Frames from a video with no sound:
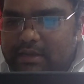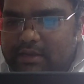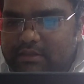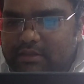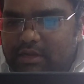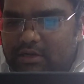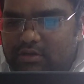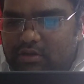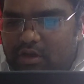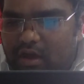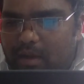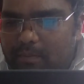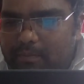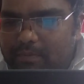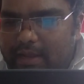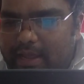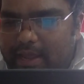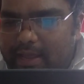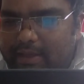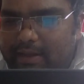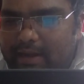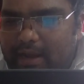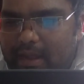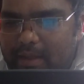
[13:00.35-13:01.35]
In the top
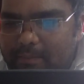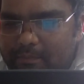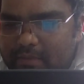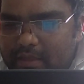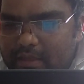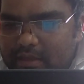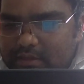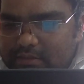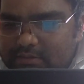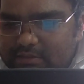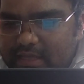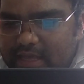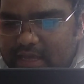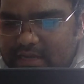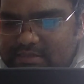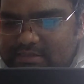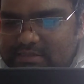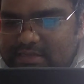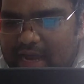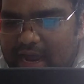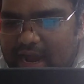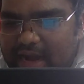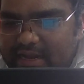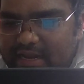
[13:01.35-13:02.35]
diagram, they are
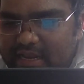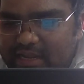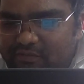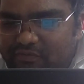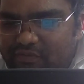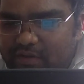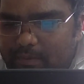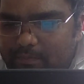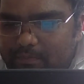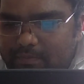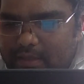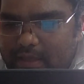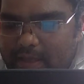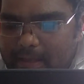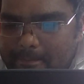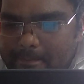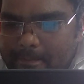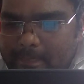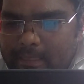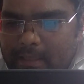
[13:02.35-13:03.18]
starting from the